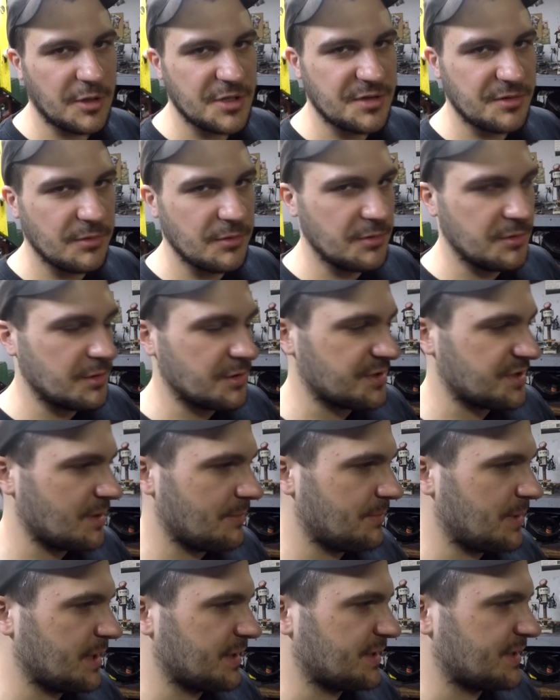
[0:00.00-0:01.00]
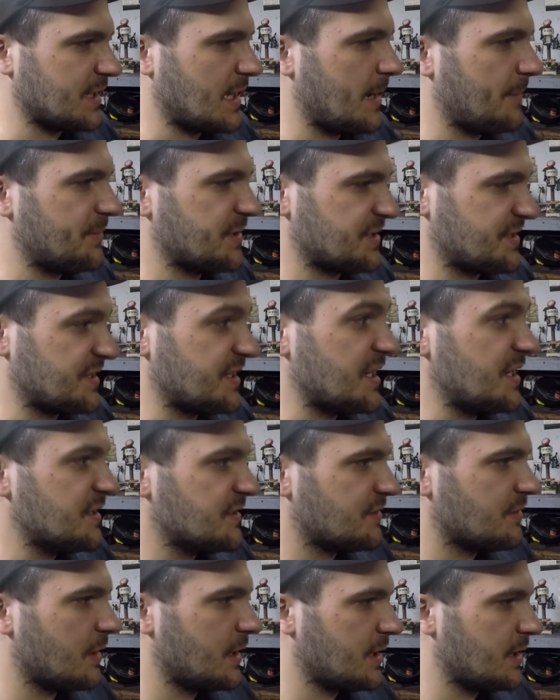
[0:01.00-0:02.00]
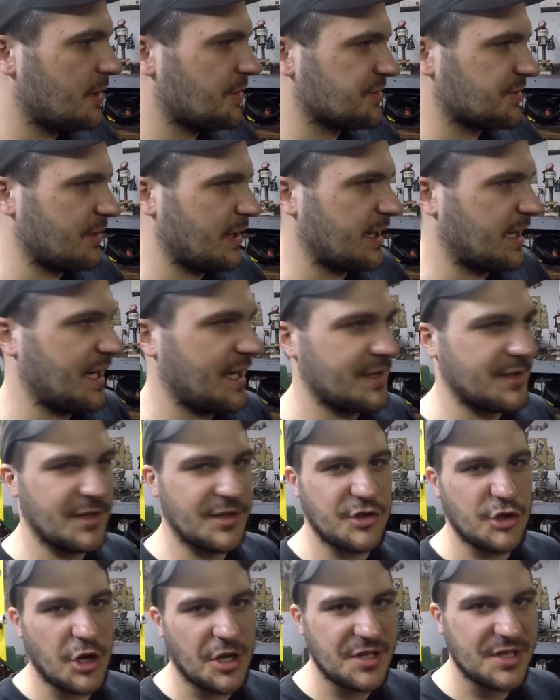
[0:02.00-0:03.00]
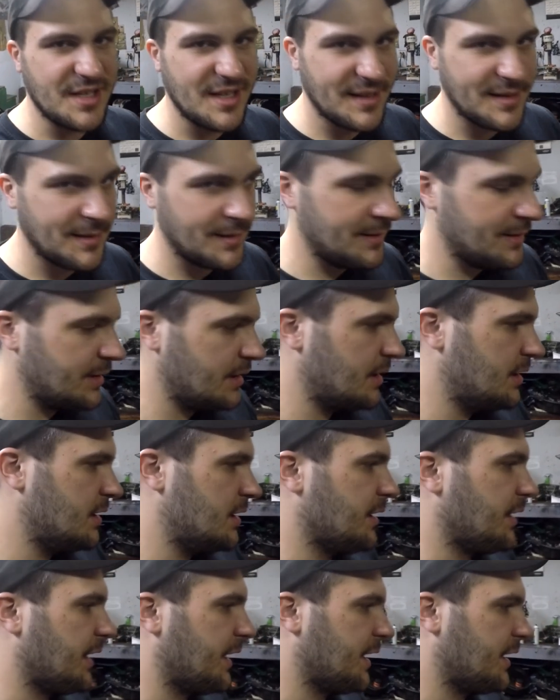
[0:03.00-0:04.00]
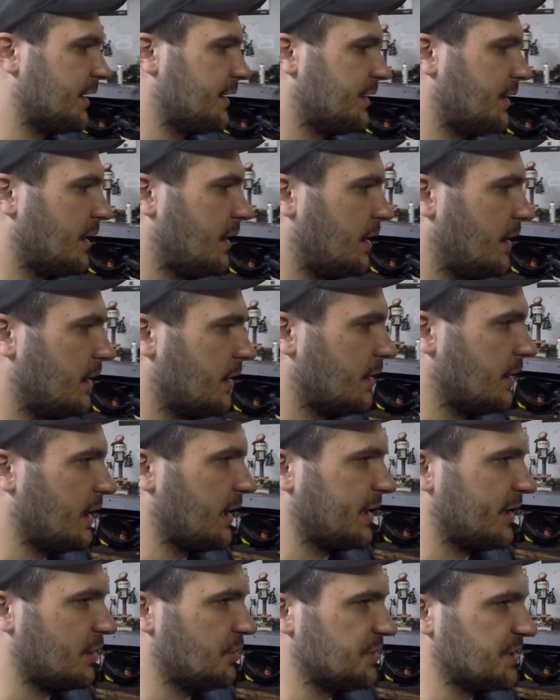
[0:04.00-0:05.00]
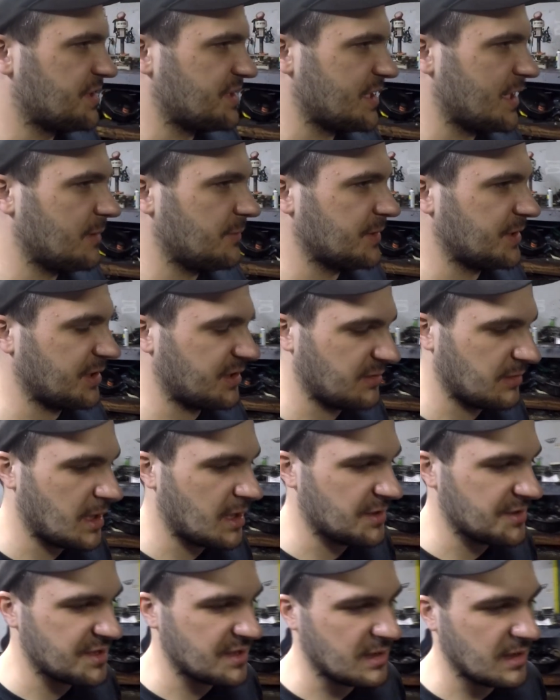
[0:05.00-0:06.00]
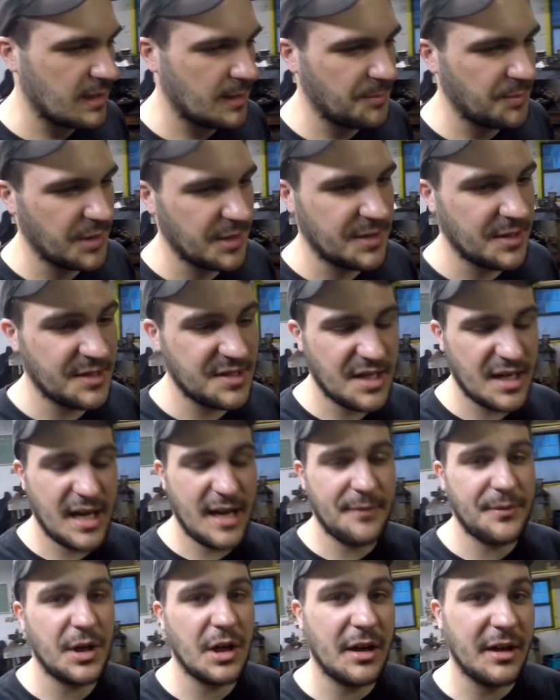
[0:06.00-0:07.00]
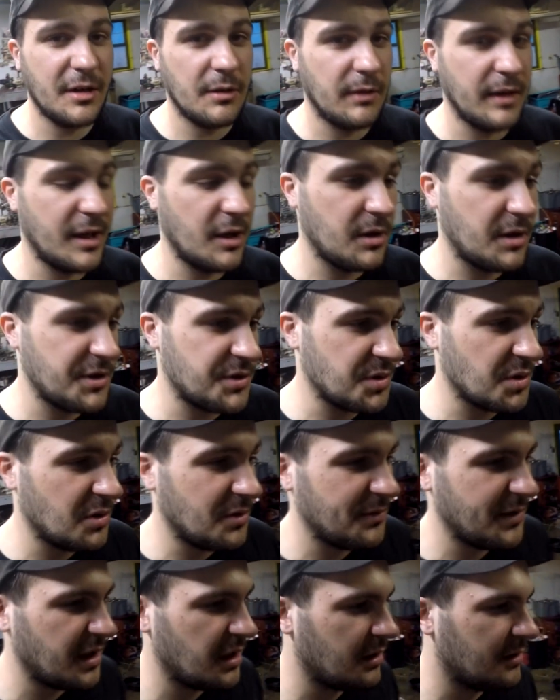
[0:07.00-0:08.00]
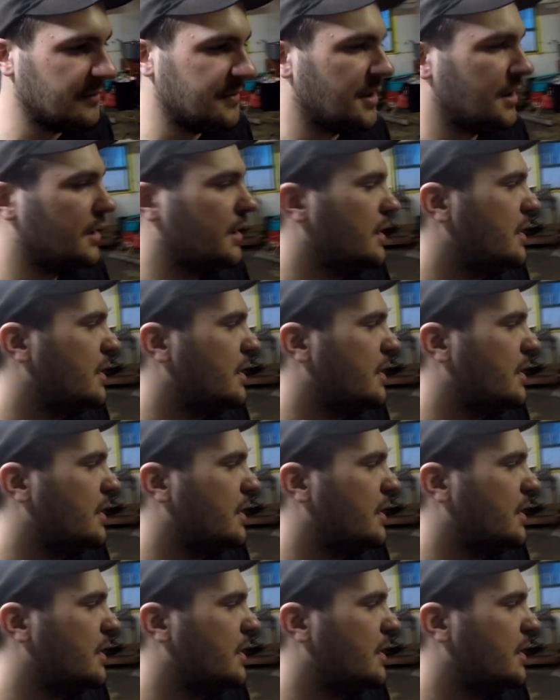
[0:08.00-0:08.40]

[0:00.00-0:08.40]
screw or something on the top, is seized right now, so I can't adjust it, and I can only set it with the throttle stop. It doesn't have an idle air control valve,